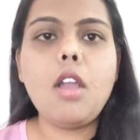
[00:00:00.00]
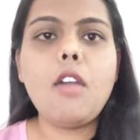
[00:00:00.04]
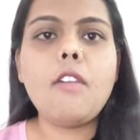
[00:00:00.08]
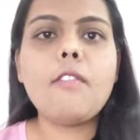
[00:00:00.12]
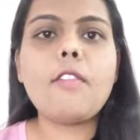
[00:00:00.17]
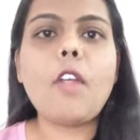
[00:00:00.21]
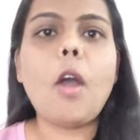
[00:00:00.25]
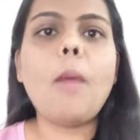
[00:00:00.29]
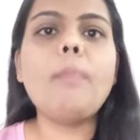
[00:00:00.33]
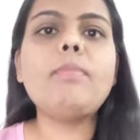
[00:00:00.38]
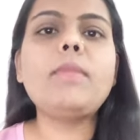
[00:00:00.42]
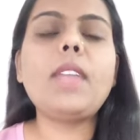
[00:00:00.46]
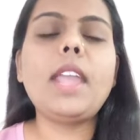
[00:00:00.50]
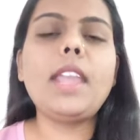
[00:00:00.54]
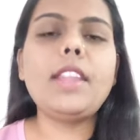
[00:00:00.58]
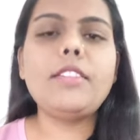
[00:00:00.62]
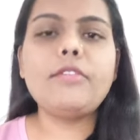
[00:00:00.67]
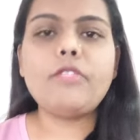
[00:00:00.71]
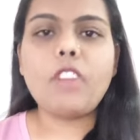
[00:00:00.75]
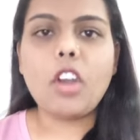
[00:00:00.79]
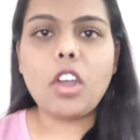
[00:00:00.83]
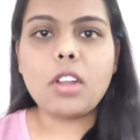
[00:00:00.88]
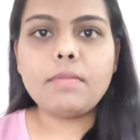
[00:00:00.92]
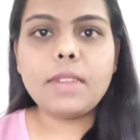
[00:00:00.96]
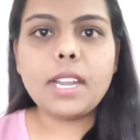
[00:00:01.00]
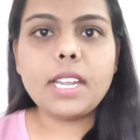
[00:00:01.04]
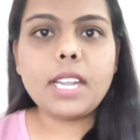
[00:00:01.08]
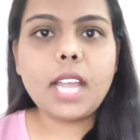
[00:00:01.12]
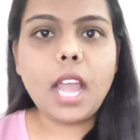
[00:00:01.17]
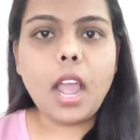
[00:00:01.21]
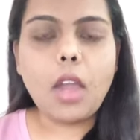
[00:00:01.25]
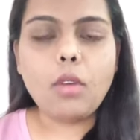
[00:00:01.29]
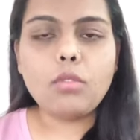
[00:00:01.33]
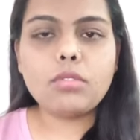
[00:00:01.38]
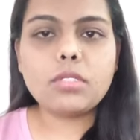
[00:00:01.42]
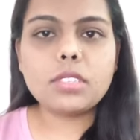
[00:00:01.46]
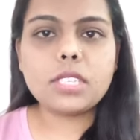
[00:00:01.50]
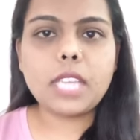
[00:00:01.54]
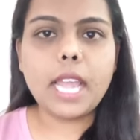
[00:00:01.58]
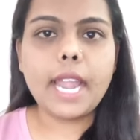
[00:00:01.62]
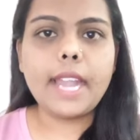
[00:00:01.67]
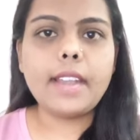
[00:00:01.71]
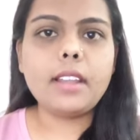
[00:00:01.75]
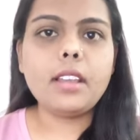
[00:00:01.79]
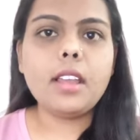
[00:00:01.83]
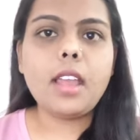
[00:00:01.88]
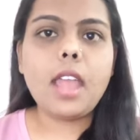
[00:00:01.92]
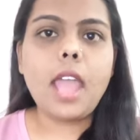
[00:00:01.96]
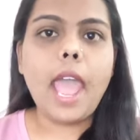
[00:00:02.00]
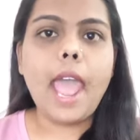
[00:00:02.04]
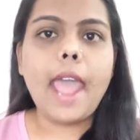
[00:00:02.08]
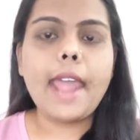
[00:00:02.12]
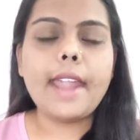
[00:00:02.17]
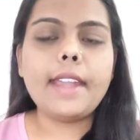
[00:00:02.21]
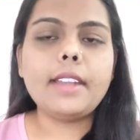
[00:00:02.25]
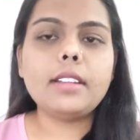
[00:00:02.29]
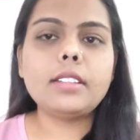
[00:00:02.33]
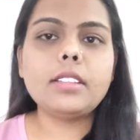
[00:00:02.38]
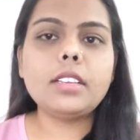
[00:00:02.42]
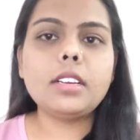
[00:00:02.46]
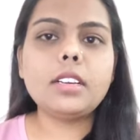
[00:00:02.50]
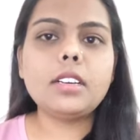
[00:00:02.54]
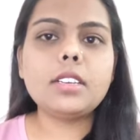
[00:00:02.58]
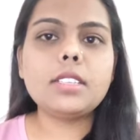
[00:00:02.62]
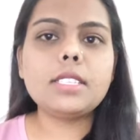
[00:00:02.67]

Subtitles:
from the environment outside, and the